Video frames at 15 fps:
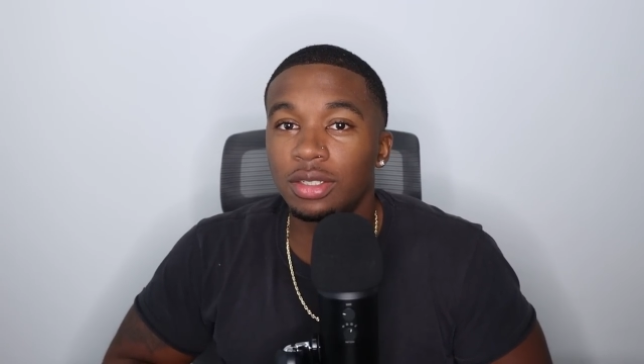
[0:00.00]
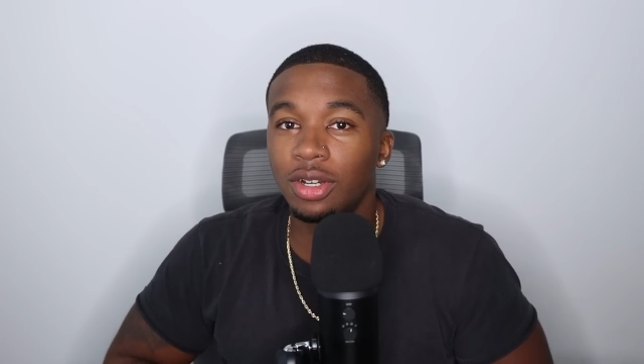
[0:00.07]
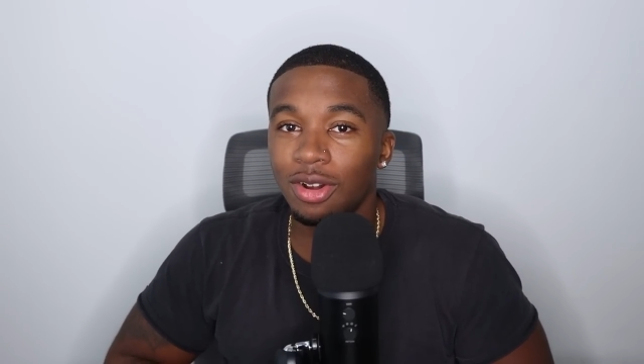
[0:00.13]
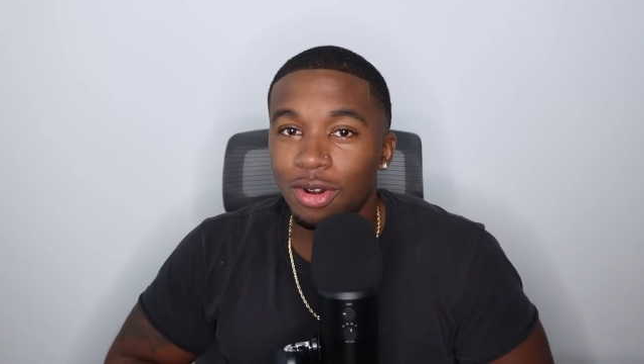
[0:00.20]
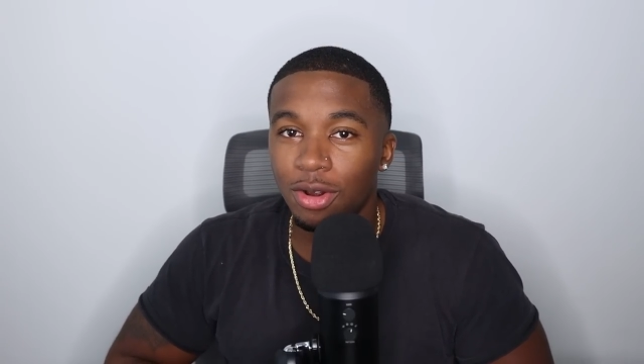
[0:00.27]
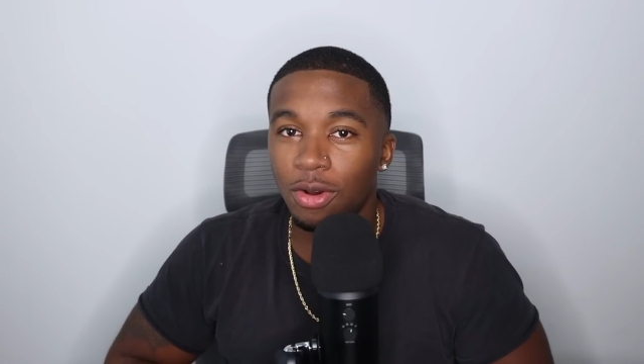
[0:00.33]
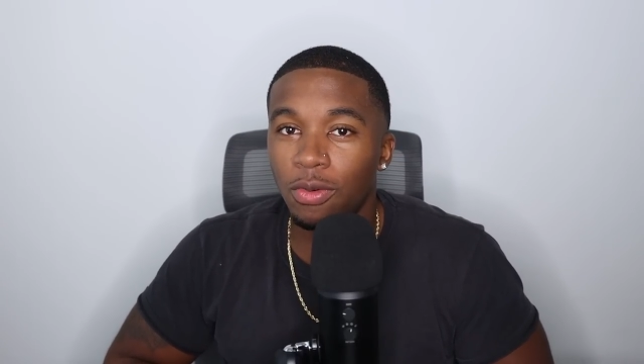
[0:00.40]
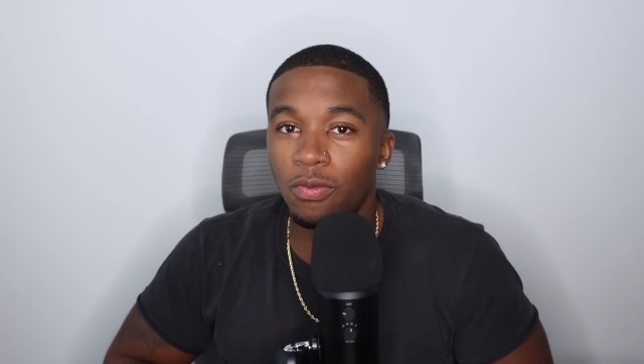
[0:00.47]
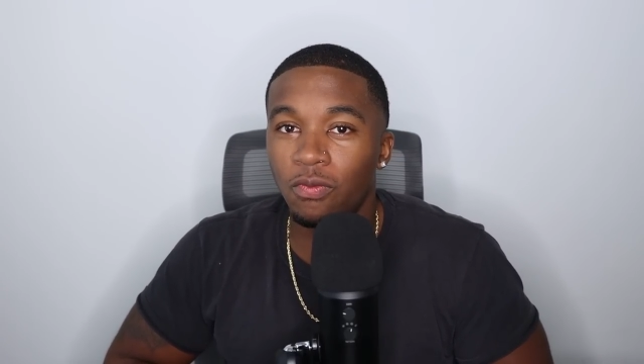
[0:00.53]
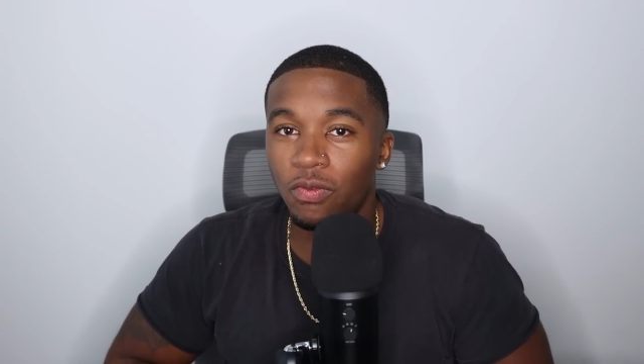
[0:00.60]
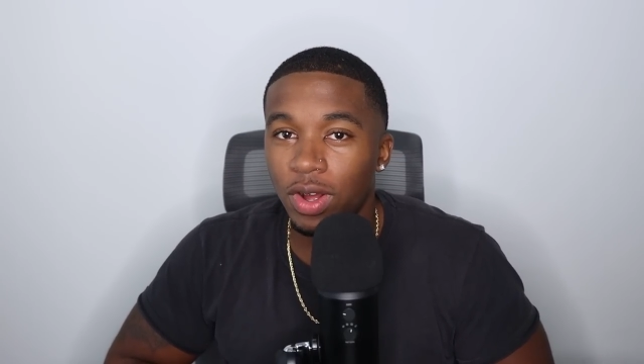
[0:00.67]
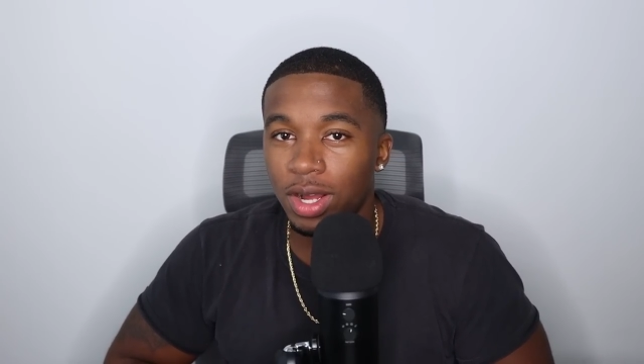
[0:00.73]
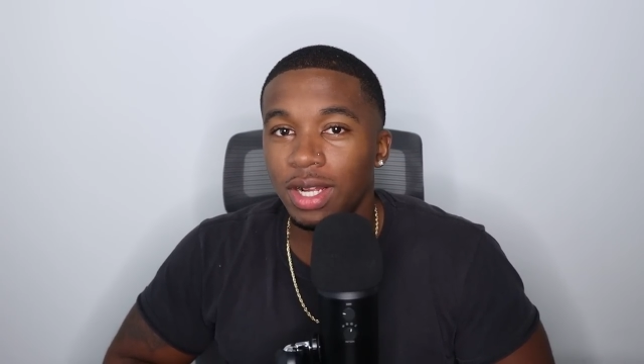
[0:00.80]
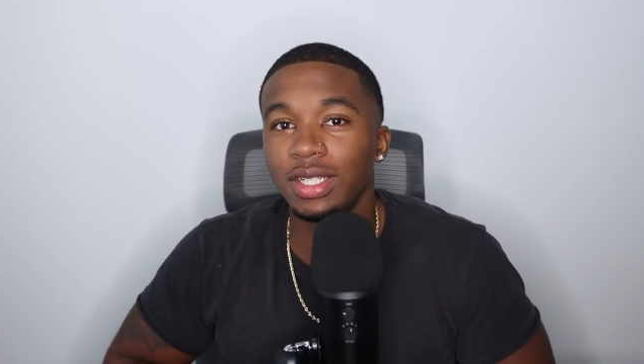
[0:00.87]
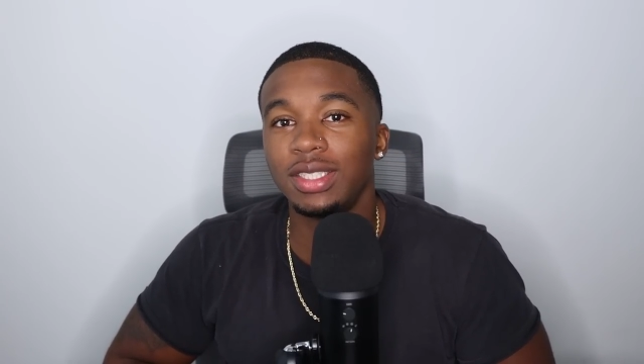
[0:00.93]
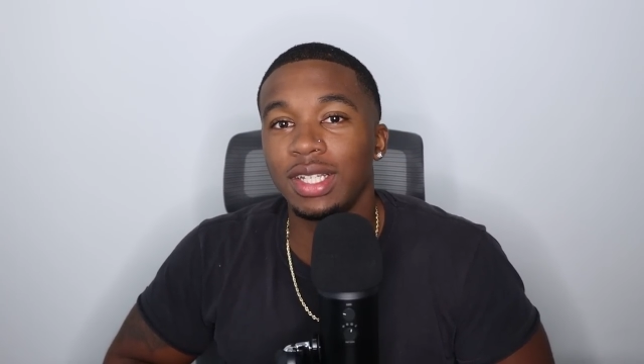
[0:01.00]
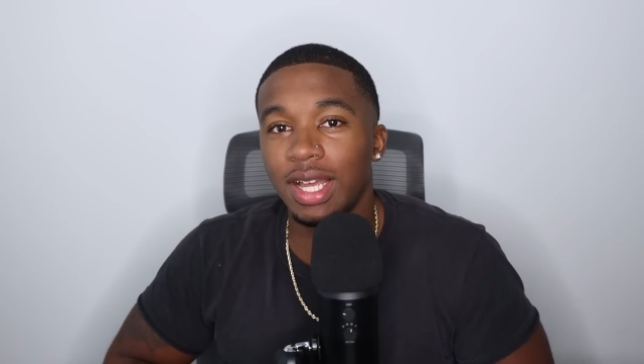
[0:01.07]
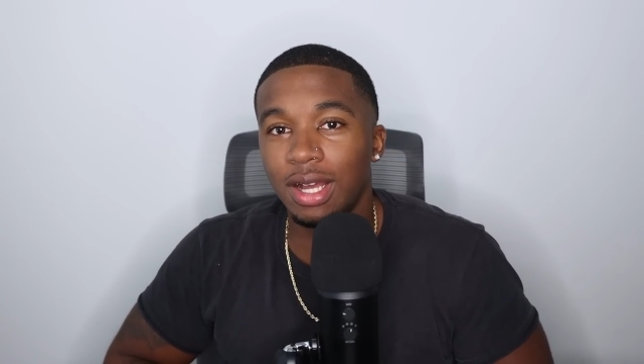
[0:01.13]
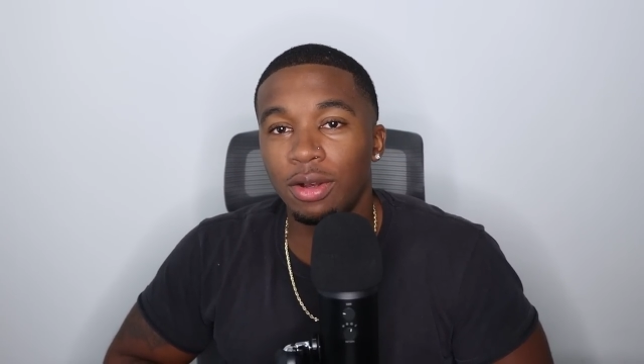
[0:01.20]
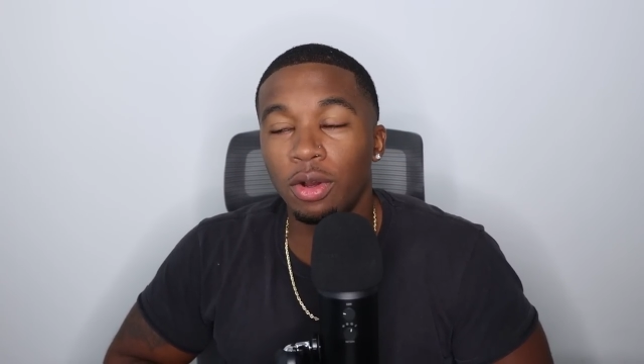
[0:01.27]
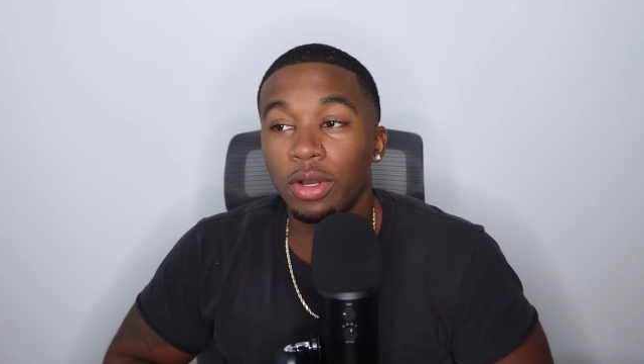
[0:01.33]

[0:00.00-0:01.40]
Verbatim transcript: girl finds out.